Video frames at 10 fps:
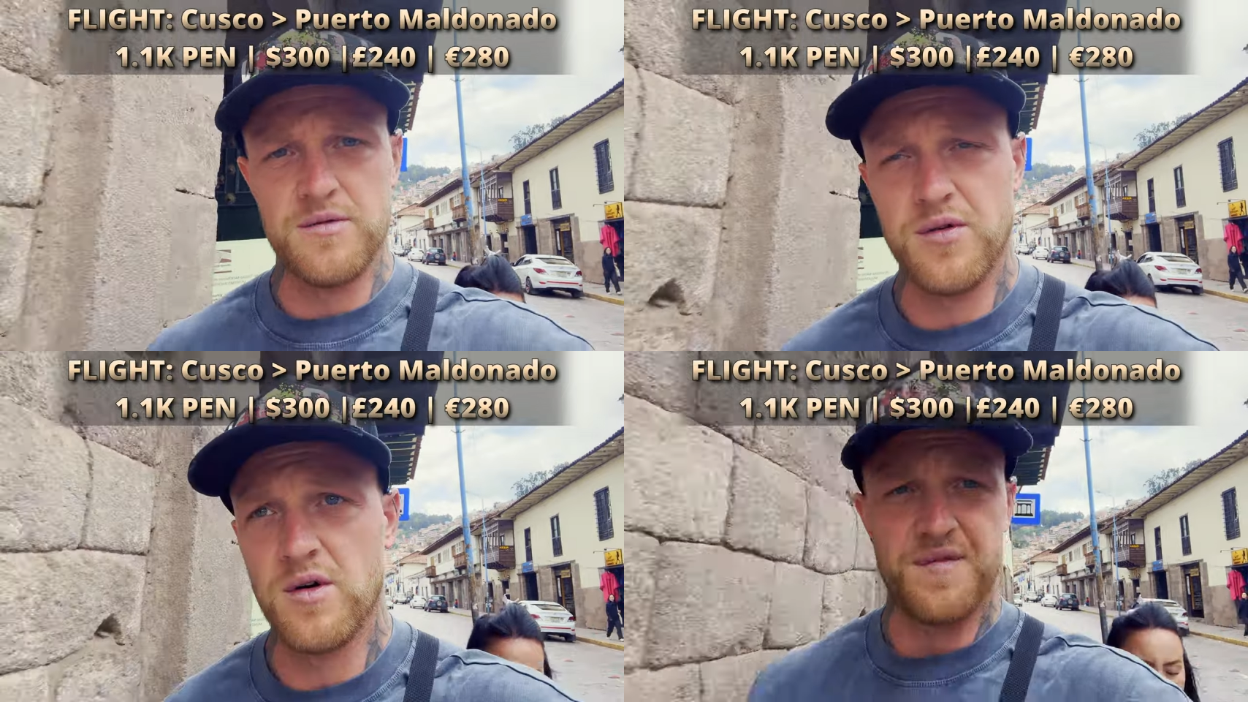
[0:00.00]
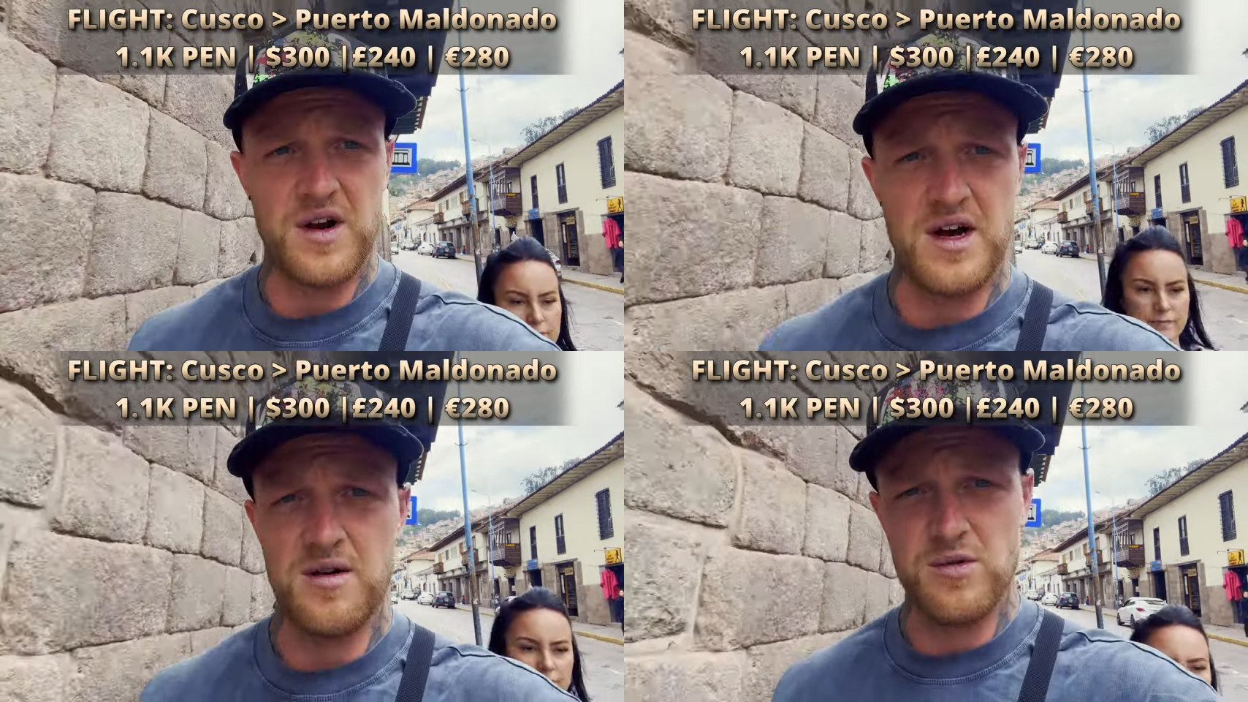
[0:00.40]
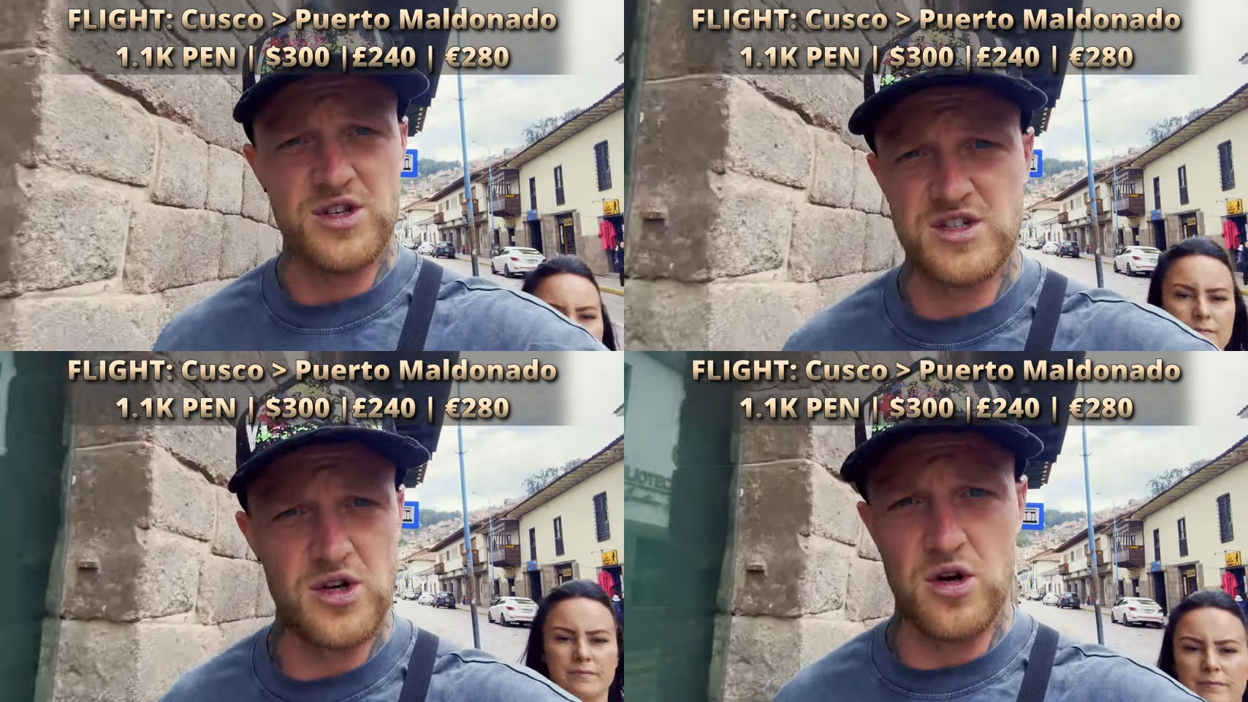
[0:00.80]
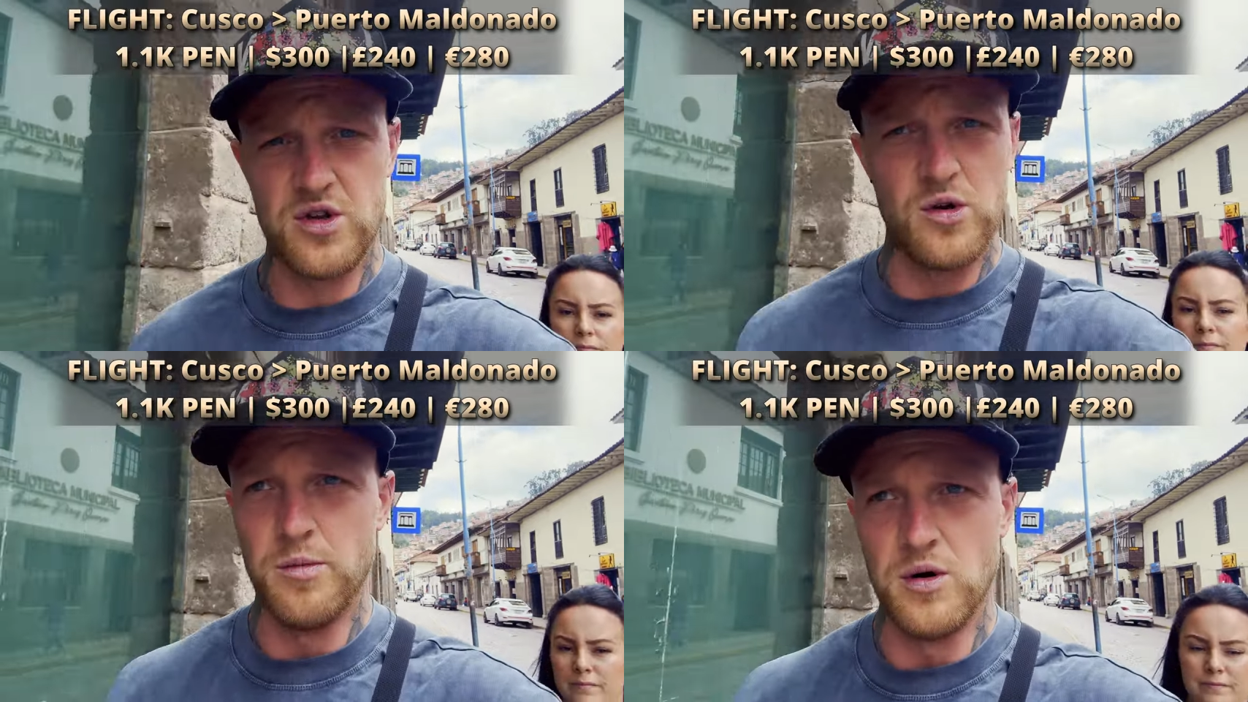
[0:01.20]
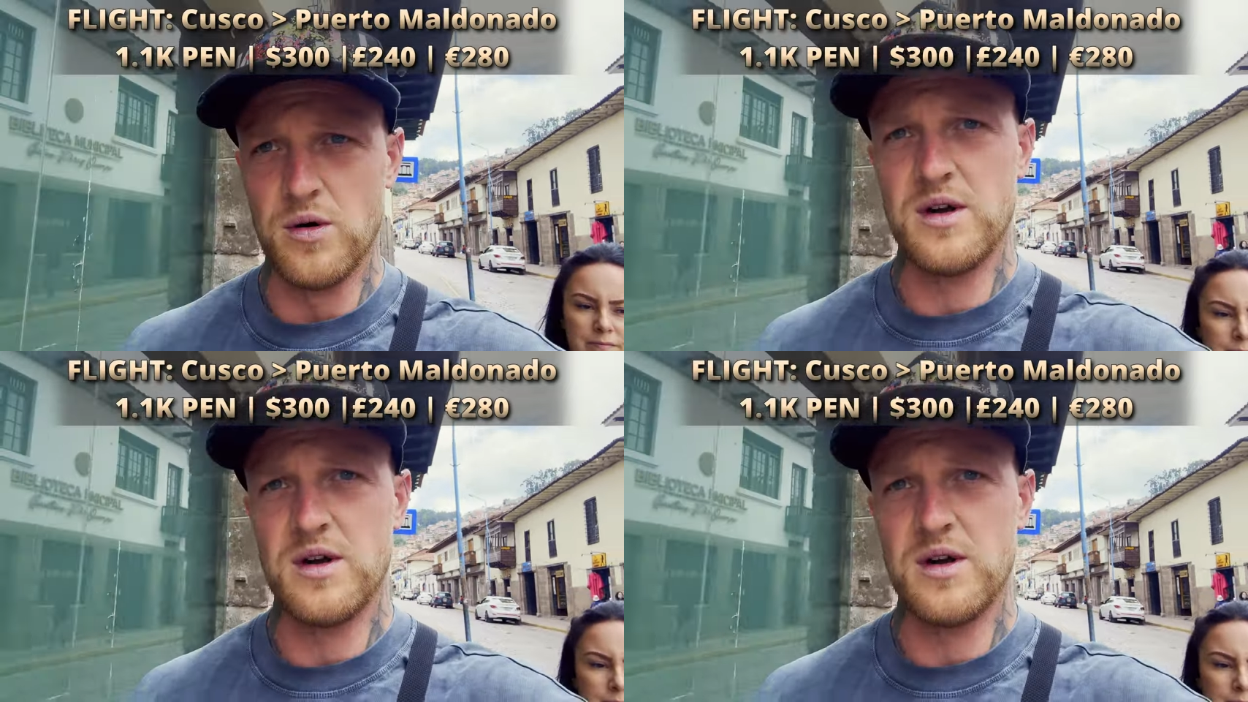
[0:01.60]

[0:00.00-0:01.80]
for a flight, which is not doable.